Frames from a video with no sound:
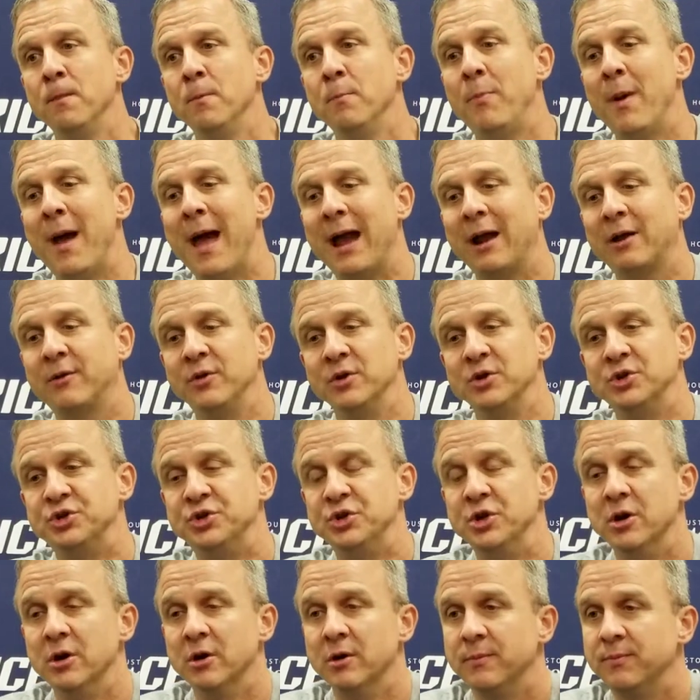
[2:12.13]
back this
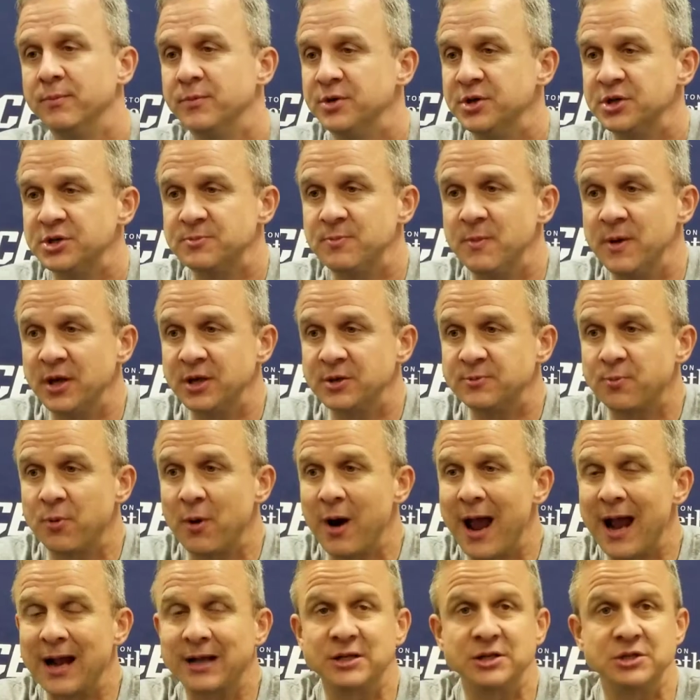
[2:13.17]
year just makes
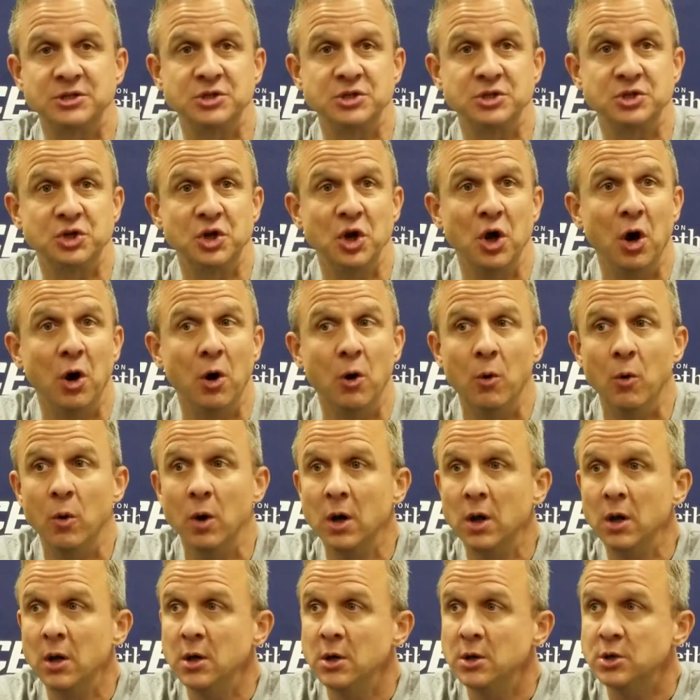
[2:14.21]
practices go
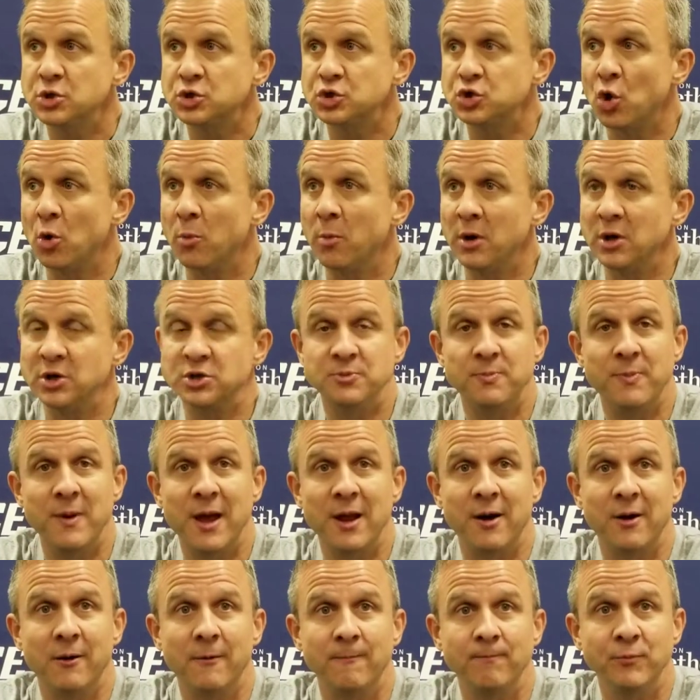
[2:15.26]
so much
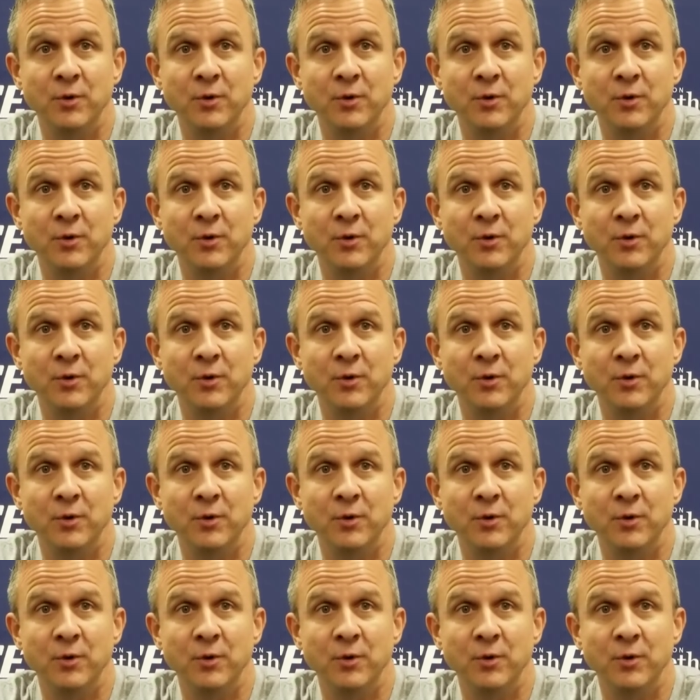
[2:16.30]
better.